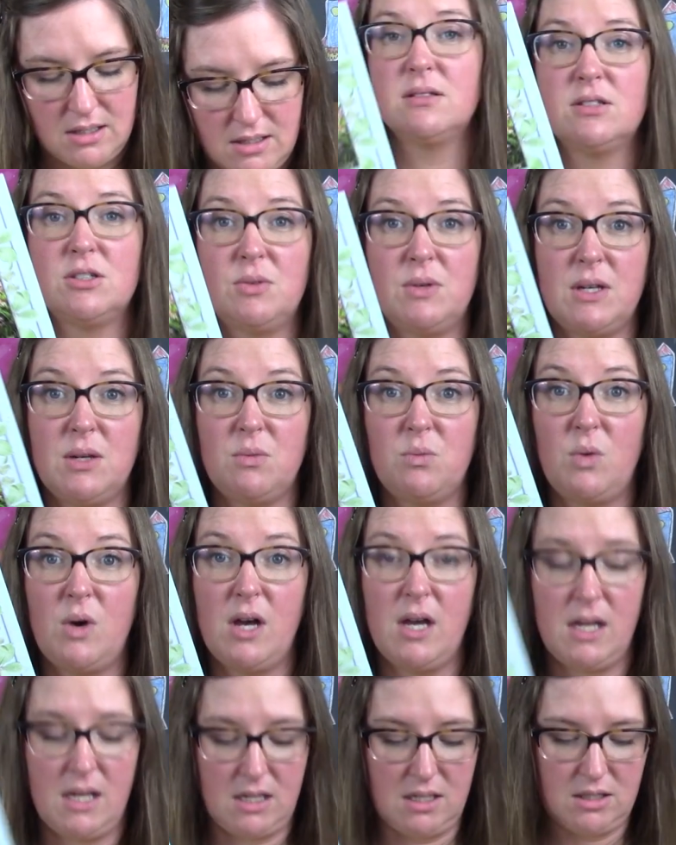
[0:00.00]
So we did
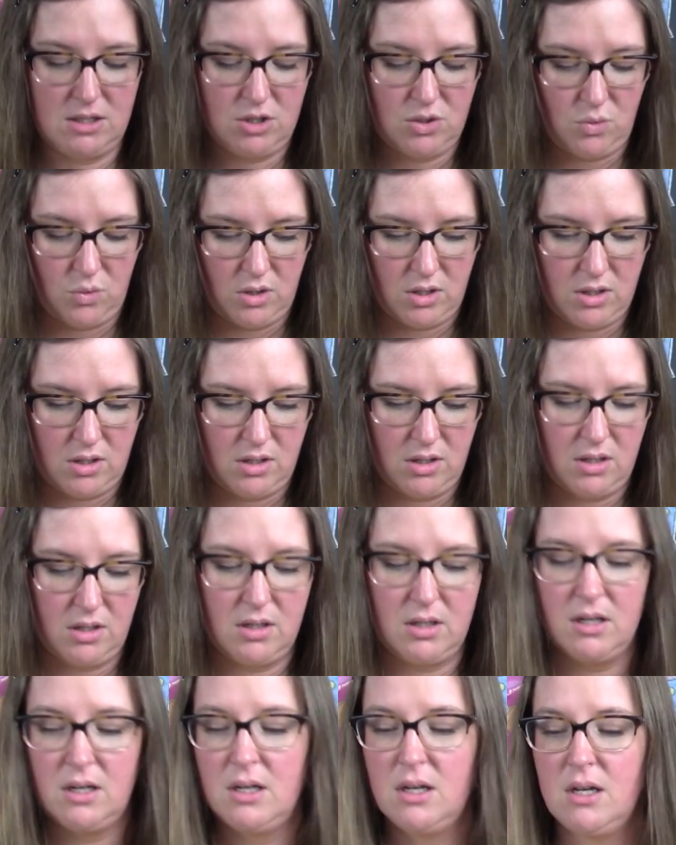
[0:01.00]
one
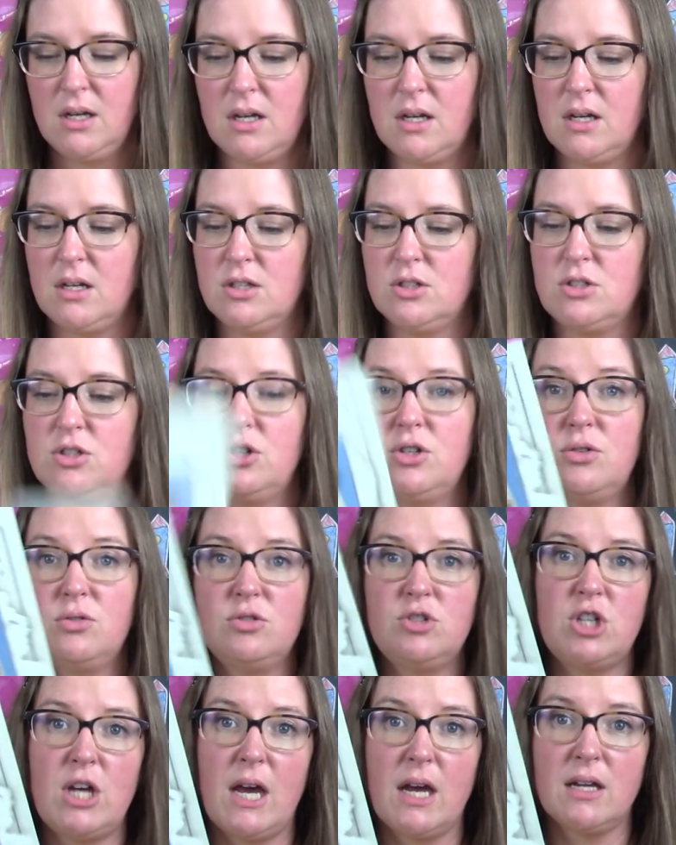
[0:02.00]
squirrel and
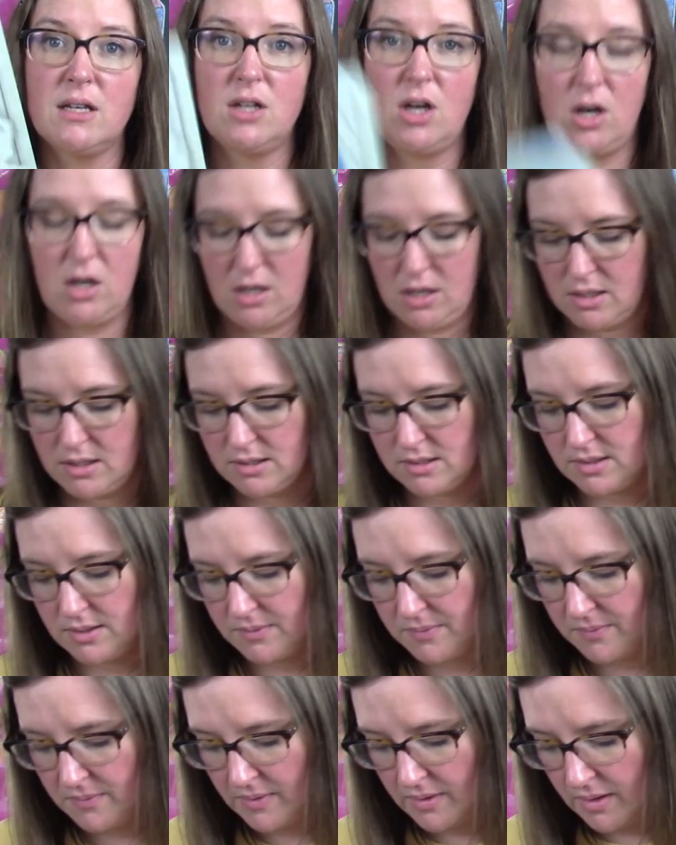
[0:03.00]
two jackdaws.
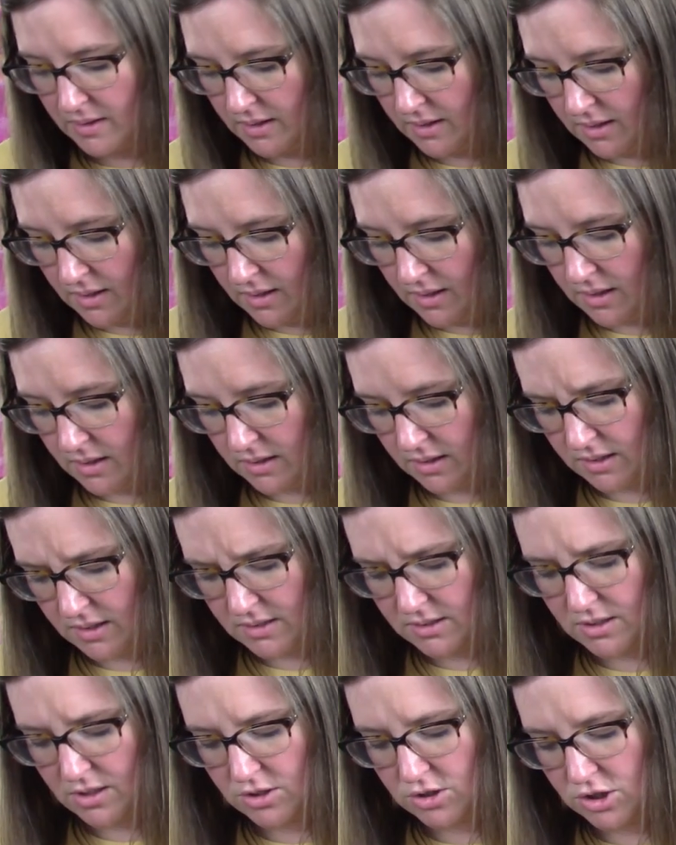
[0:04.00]
I think
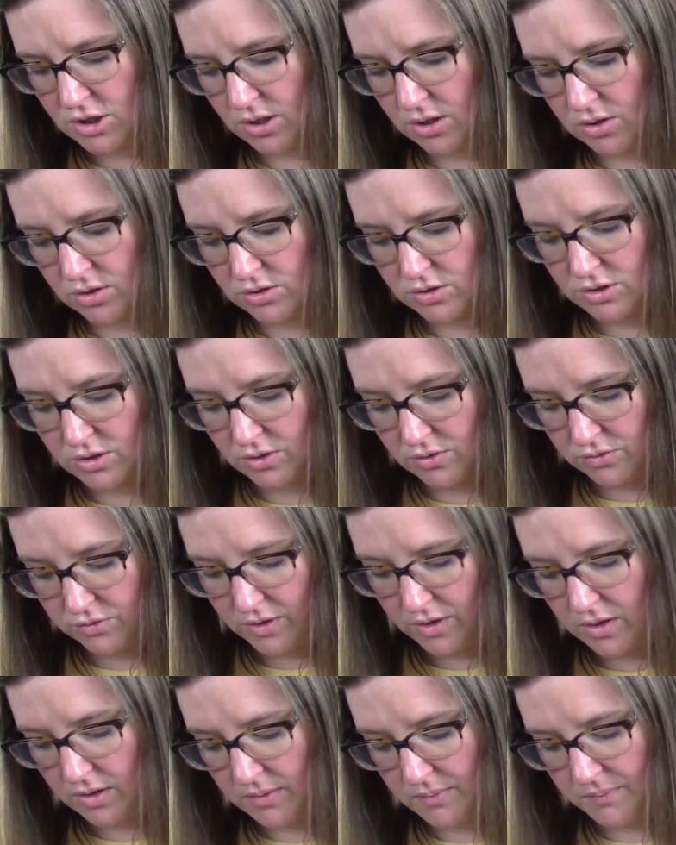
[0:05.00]
that's all she learned so
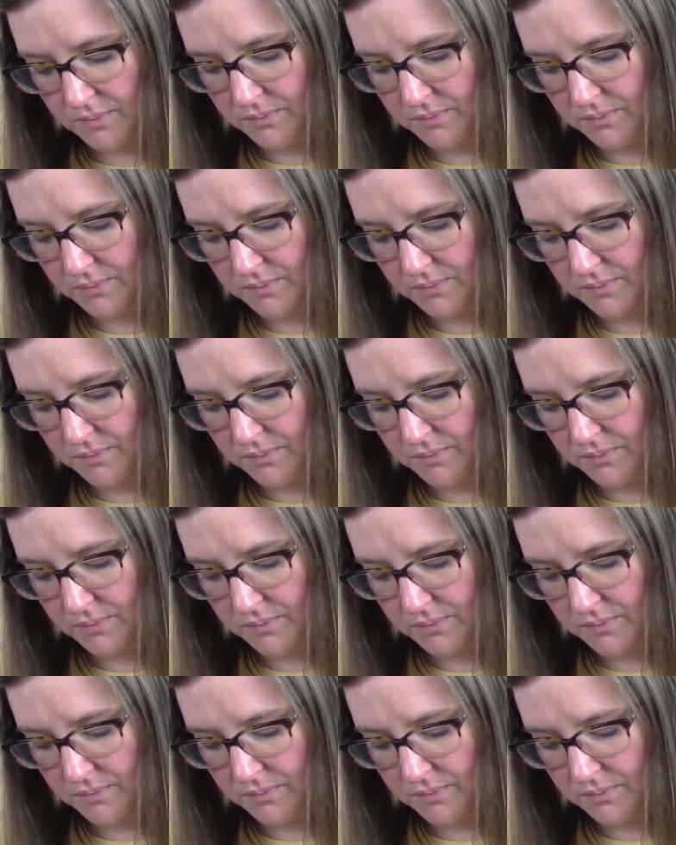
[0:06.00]
far.